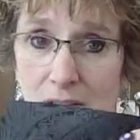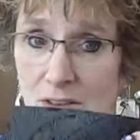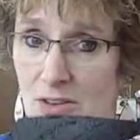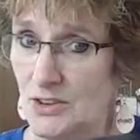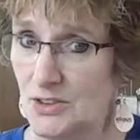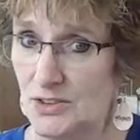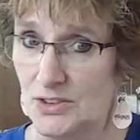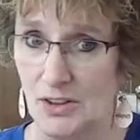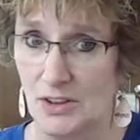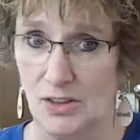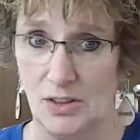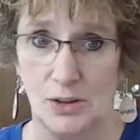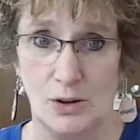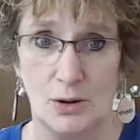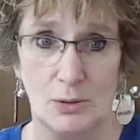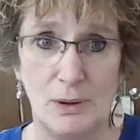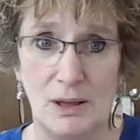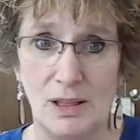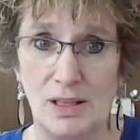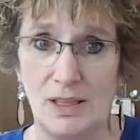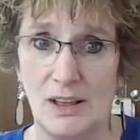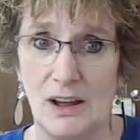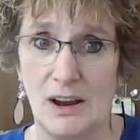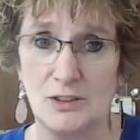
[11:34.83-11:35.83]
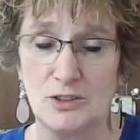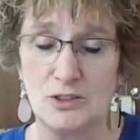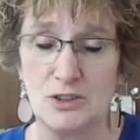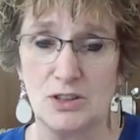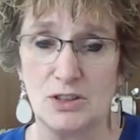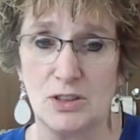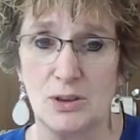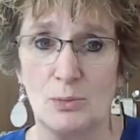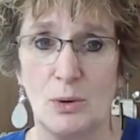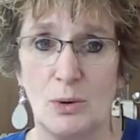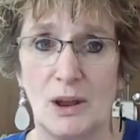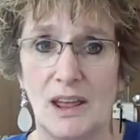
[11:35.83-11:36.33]
just a little bit larger
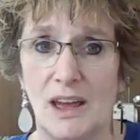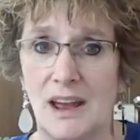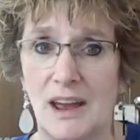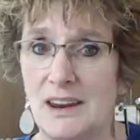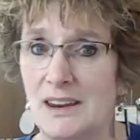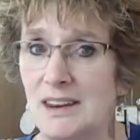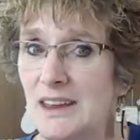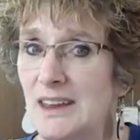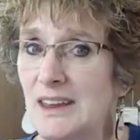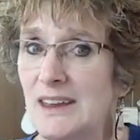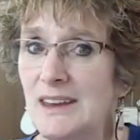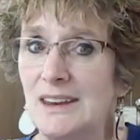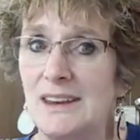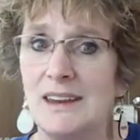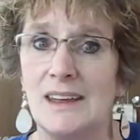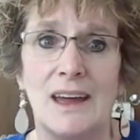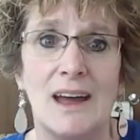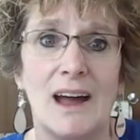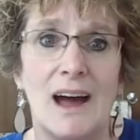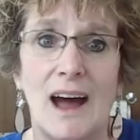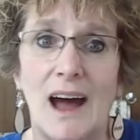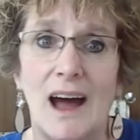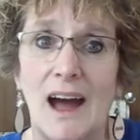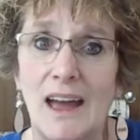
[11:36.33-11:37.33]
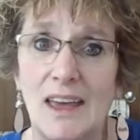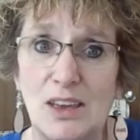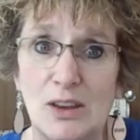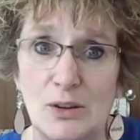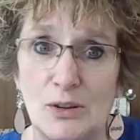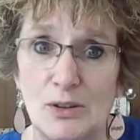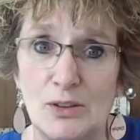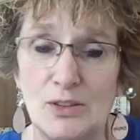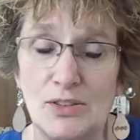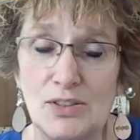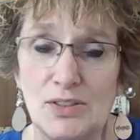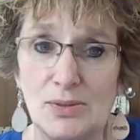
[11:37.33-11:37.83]
than what I need. I
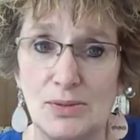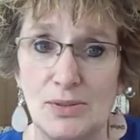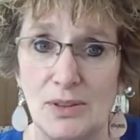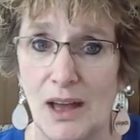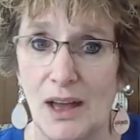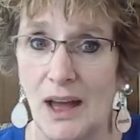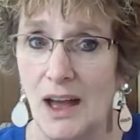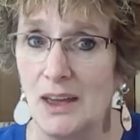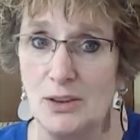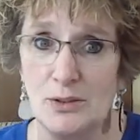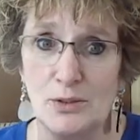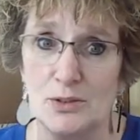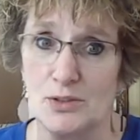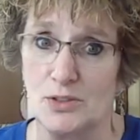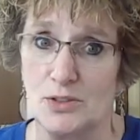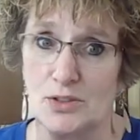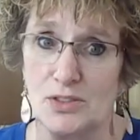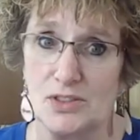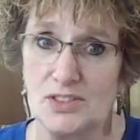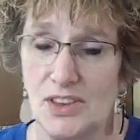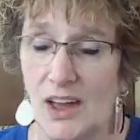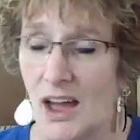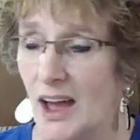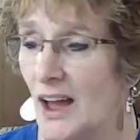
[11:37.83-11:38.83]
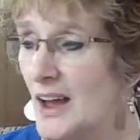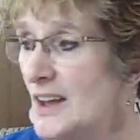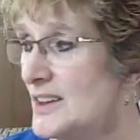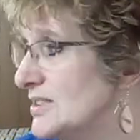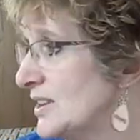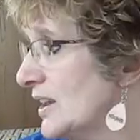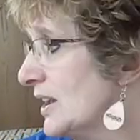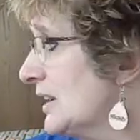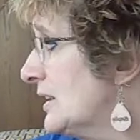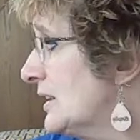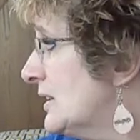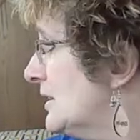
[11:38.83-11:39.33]
use, I use
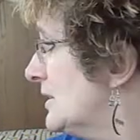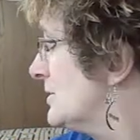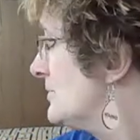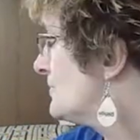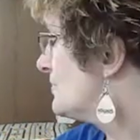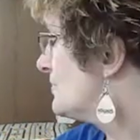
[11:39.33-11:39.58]
sizing,